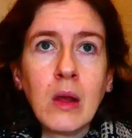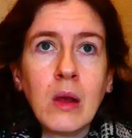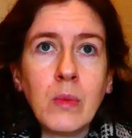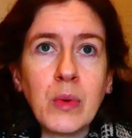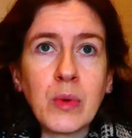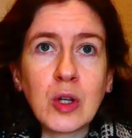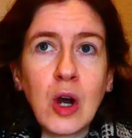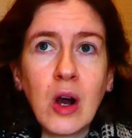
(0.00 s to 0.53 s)

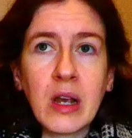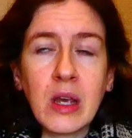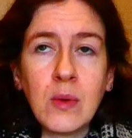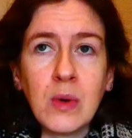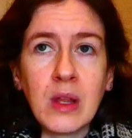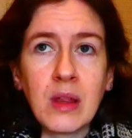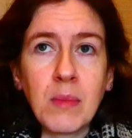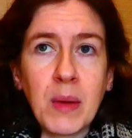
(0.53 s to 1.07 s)
we were talking
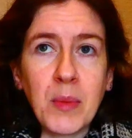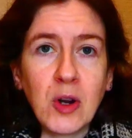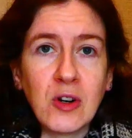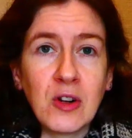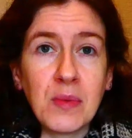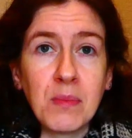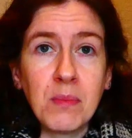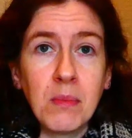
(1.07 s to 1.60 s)
with my
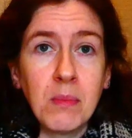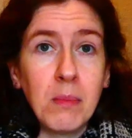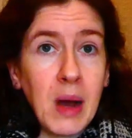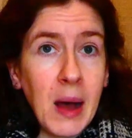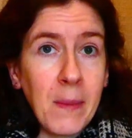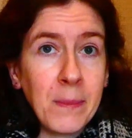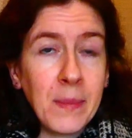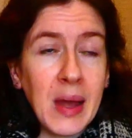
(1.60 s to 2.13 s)
partner's
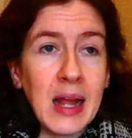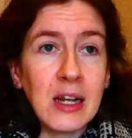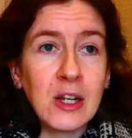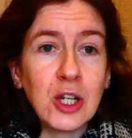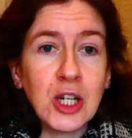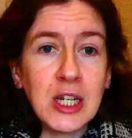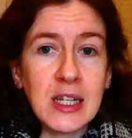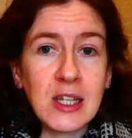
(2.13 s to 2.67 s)
mum, and
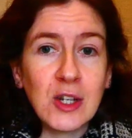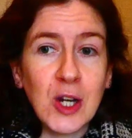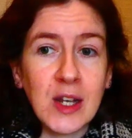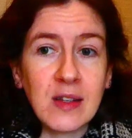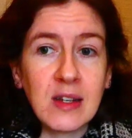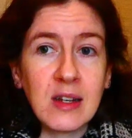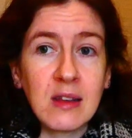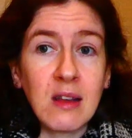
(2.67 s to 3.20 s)
she
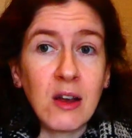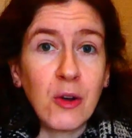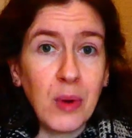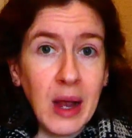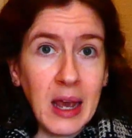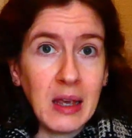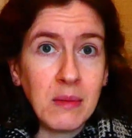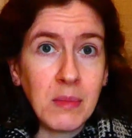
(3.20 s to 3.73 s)
suggested that
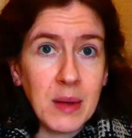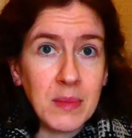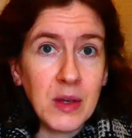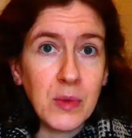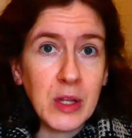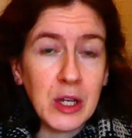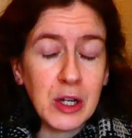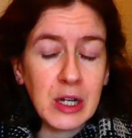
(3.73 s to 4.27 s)
gray might be a
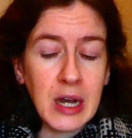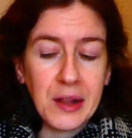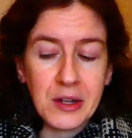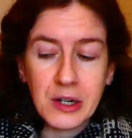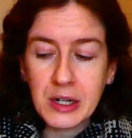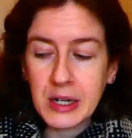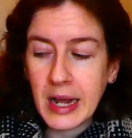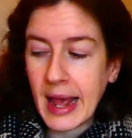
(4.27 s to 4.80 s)
really good
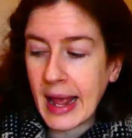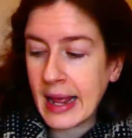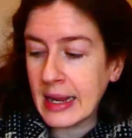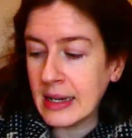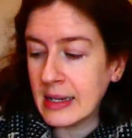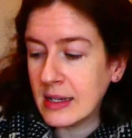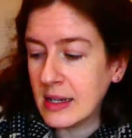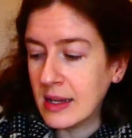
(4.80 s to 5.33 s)
color,
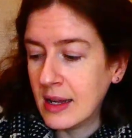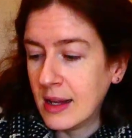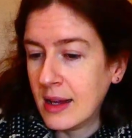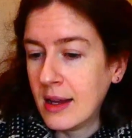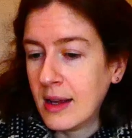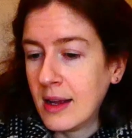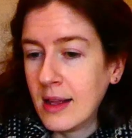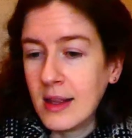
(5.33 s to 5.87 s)
and
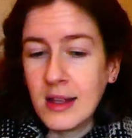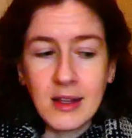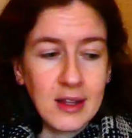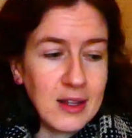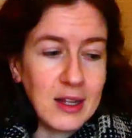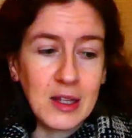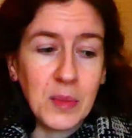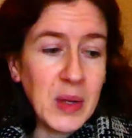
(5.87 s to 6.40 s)

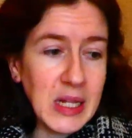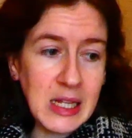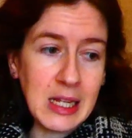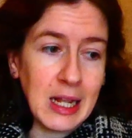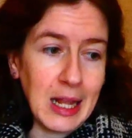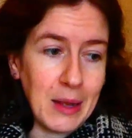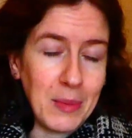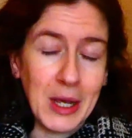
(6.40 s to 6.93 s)
it's a bit
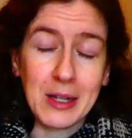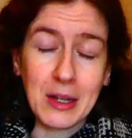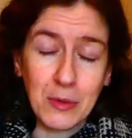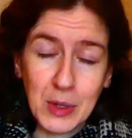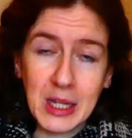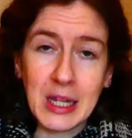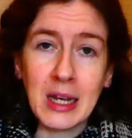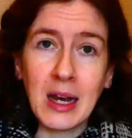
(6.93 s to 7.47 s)
silly because I
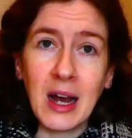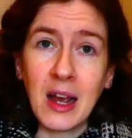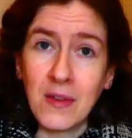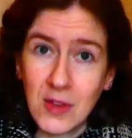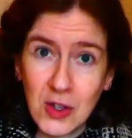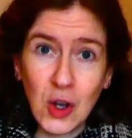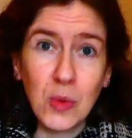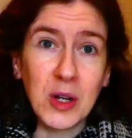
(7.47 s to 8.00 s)
have
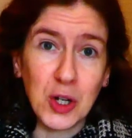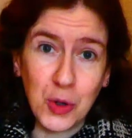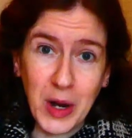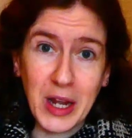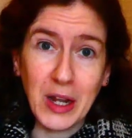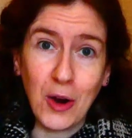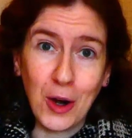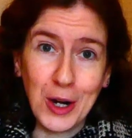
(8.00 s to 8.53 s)
so much
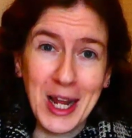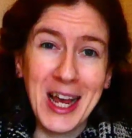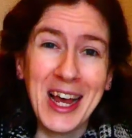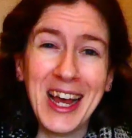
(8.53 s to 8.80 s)
gray yarn.